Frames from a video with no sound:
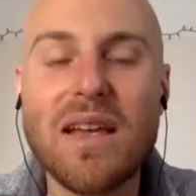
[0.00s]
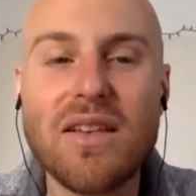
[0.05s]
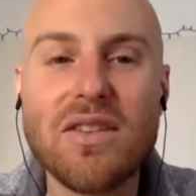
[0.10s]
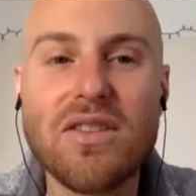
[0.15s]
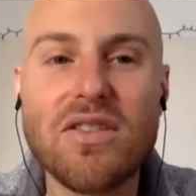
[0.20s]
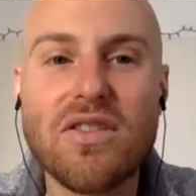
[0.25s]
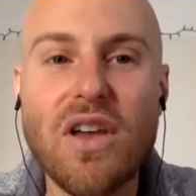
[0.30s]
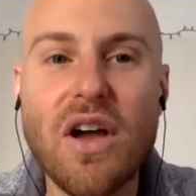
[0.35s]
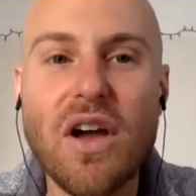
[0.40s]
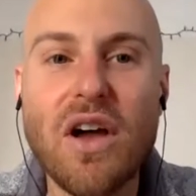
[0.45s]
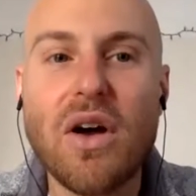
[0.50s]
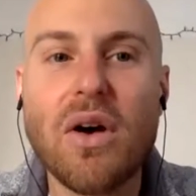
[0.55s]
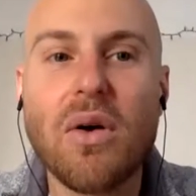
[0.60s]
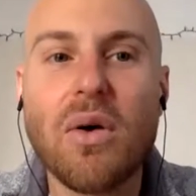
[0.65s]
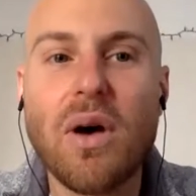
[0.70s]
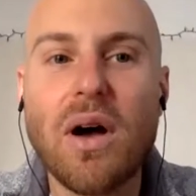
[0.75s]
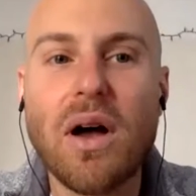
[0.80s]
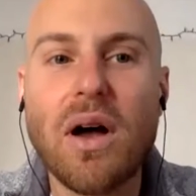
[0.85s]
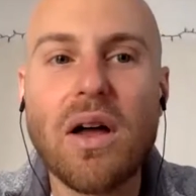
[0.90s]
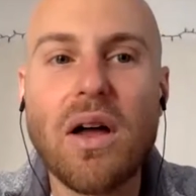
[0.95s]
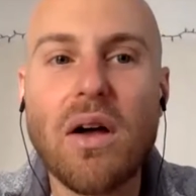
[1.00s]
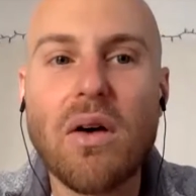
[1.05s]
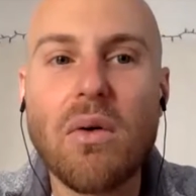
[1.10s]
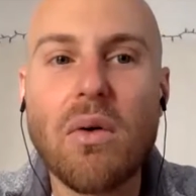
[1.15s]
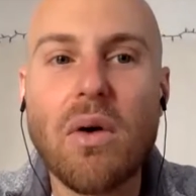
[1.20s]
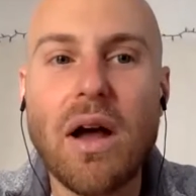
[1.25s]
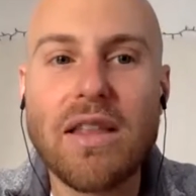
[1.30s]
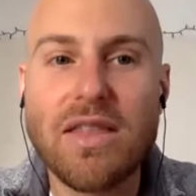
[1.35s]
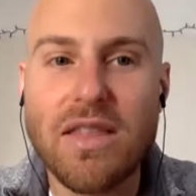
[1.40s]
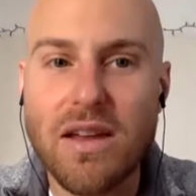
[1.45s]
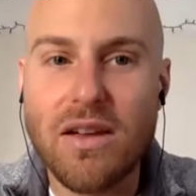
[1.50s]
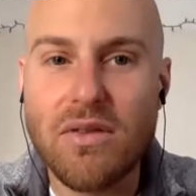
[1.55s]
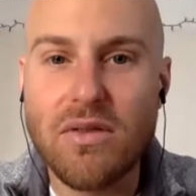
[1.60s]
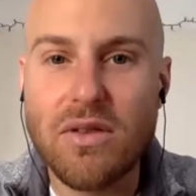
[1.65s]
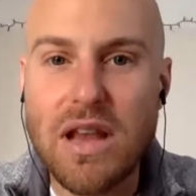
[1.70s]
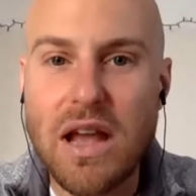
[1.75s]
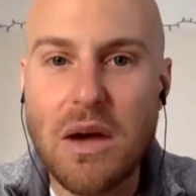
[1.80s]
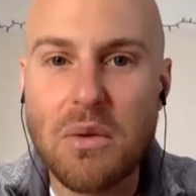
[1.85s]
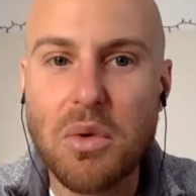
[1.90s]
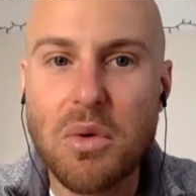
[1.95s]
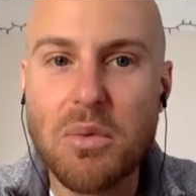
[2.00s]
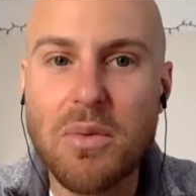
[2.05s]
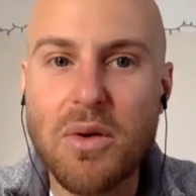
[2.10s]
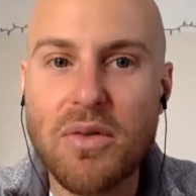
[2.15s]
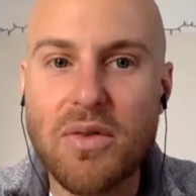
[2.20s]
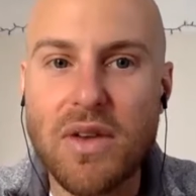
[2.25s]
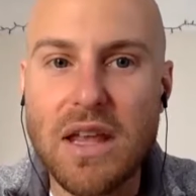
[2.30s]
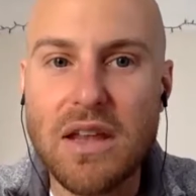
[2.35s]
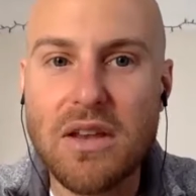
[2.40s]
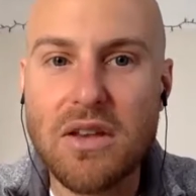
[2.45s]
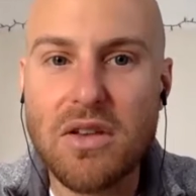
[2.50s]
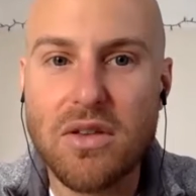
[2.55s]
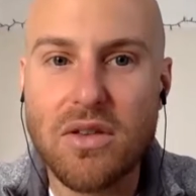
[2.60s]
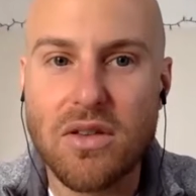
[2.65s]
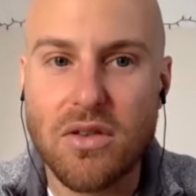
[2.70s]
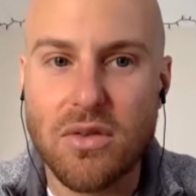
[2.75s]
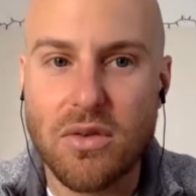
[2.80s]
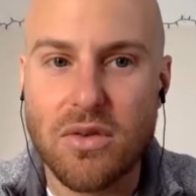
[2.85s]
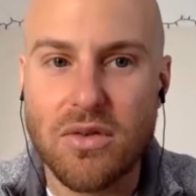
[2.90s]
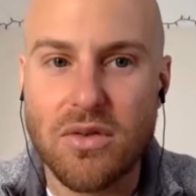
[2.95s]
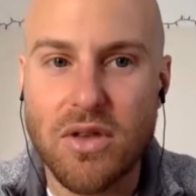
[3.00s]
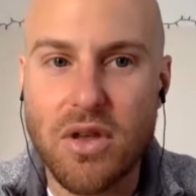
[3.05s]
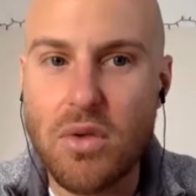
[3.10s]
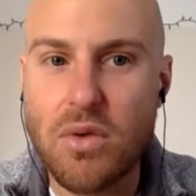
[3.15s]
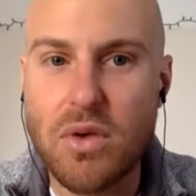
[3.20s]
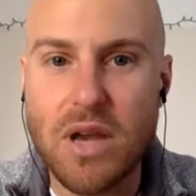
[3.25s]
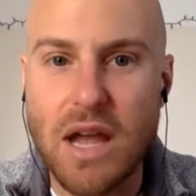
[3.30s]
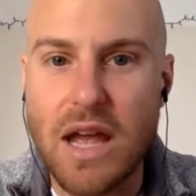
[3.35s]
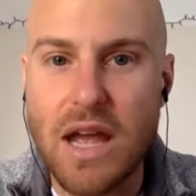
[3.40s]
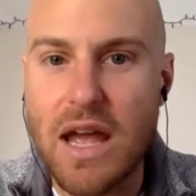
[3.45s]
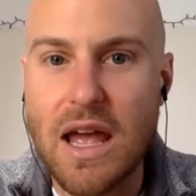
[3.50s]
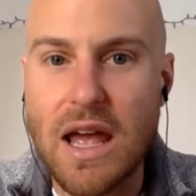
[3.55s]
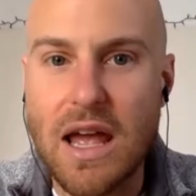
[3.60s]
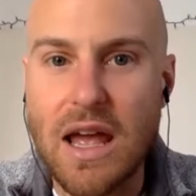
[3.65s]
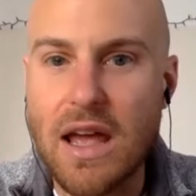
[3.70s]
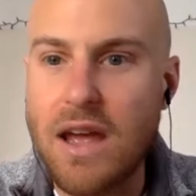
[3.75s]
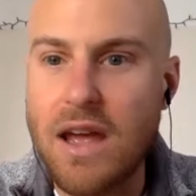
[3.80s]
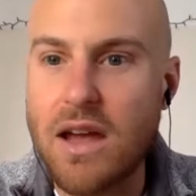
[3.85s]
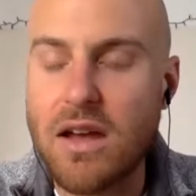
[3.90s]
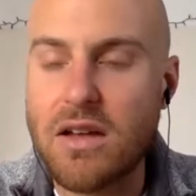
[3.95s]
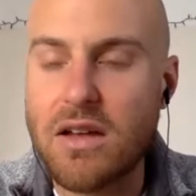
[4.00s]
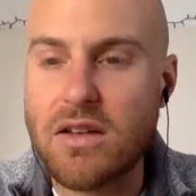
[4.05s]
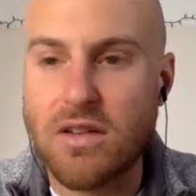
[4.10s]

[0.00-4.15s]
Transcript: So I think now we'll move into the sort of Q&A